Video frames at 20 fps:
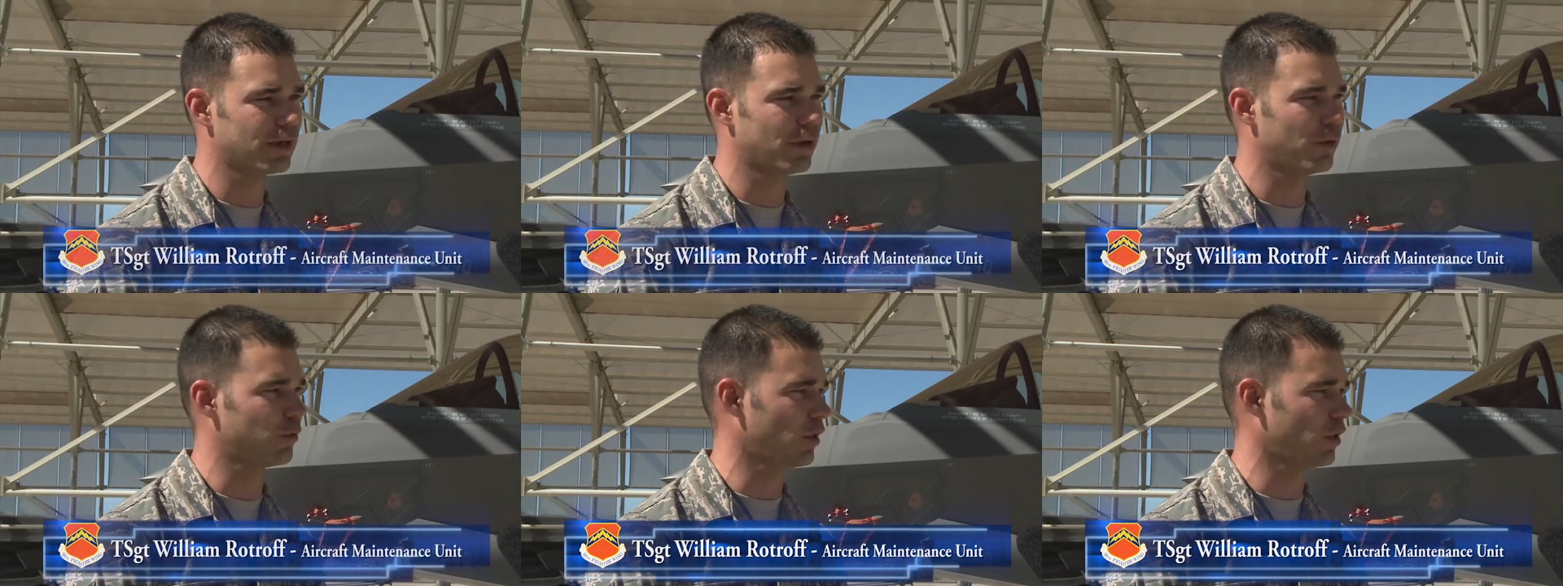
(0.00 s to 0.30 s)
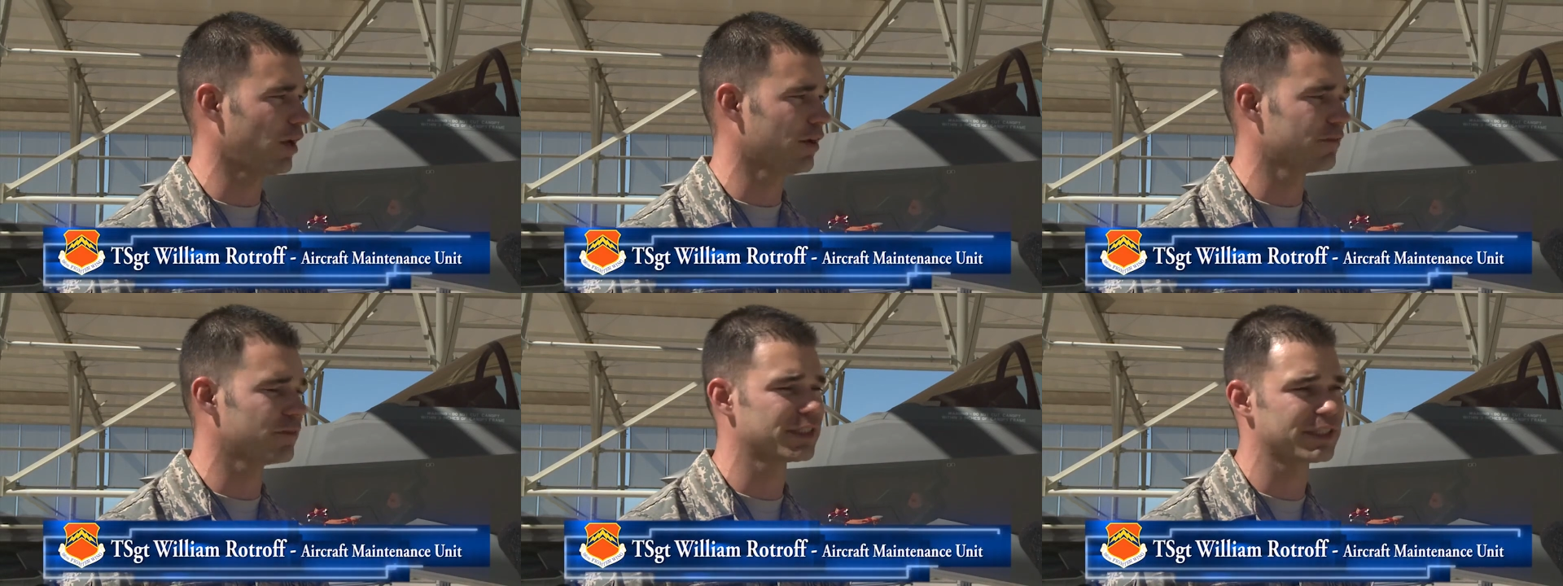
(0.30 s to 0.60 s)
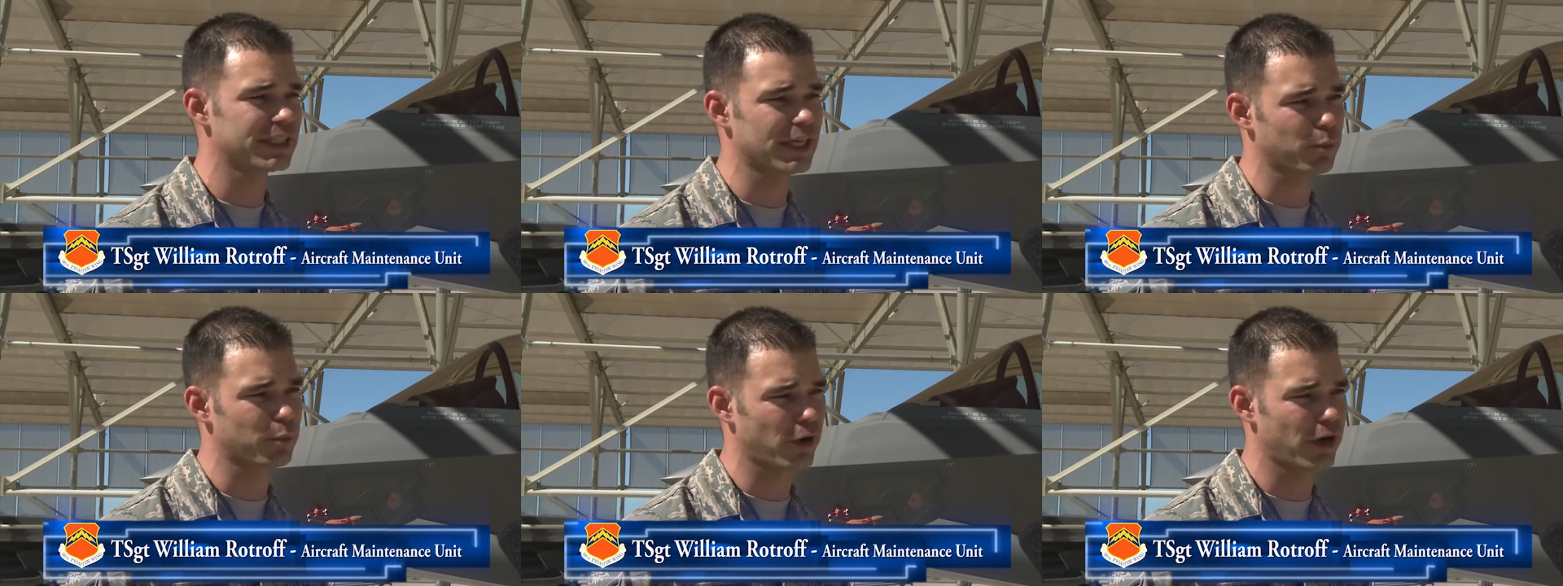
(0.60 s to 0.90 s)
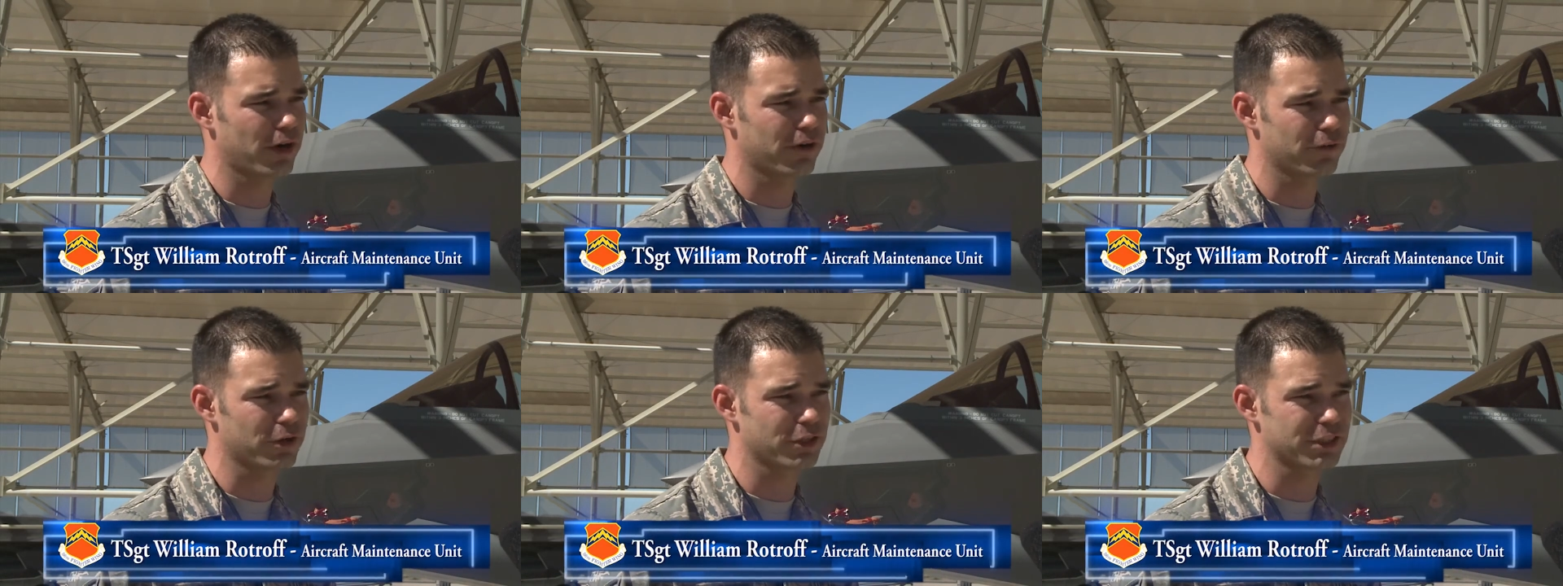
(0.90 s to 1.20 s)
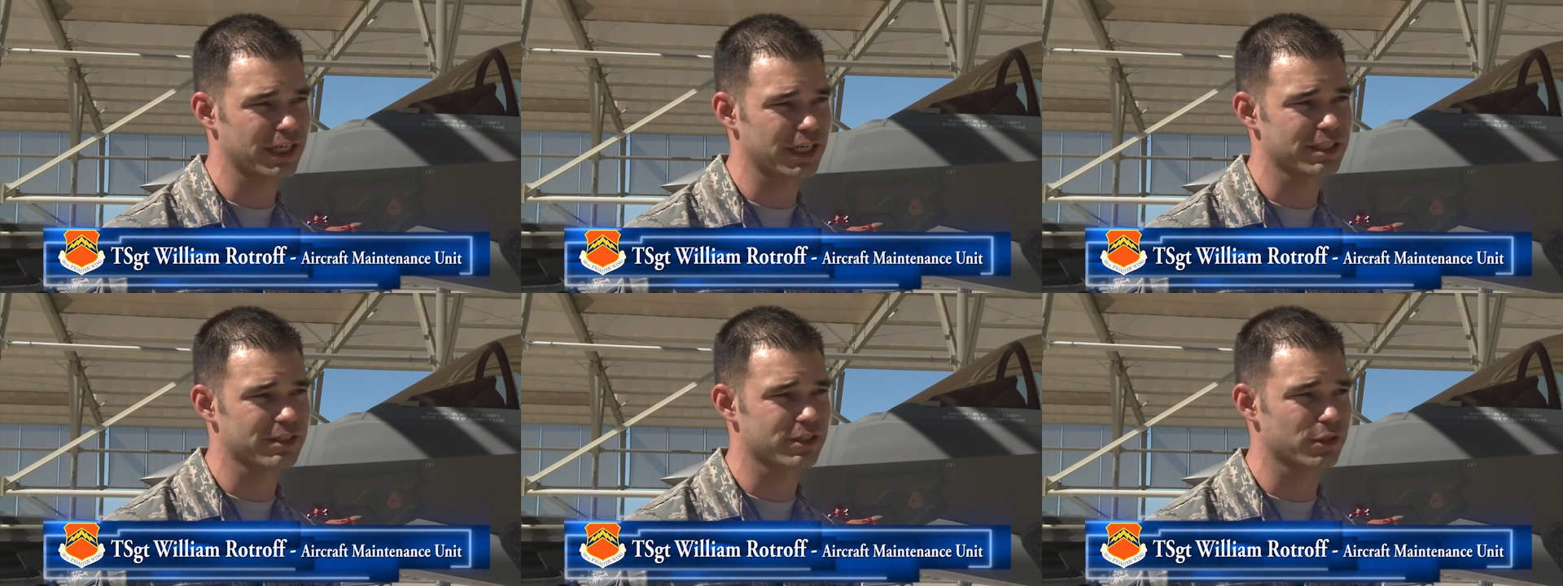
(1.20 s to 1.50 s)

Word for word: A lot of us take pride in our jets,